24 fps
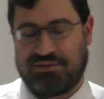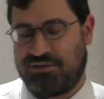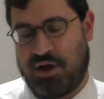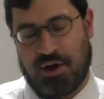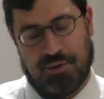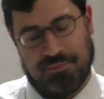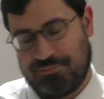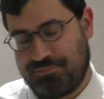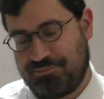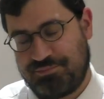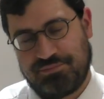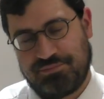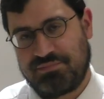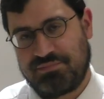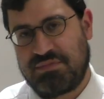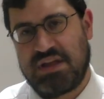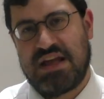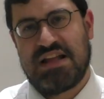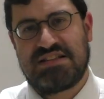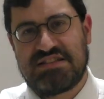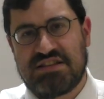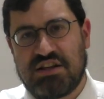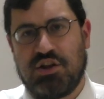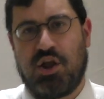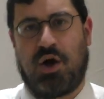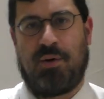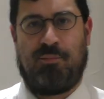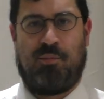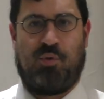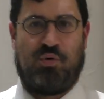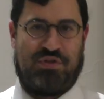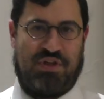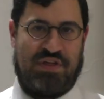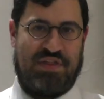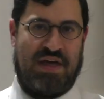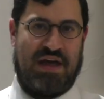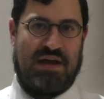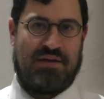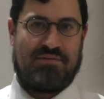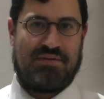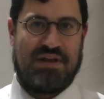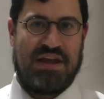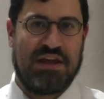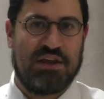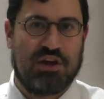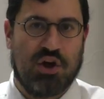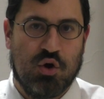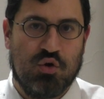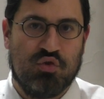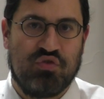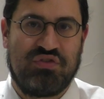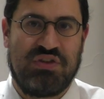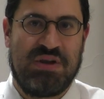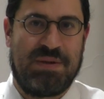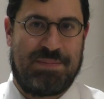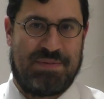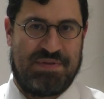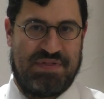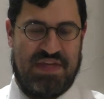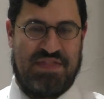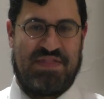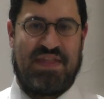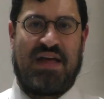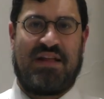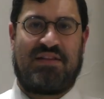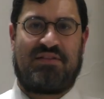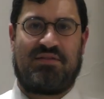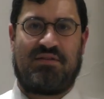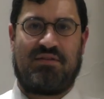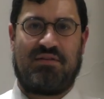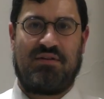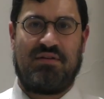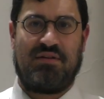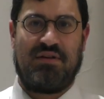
No, it's a lot more than that. It goes deeper than that.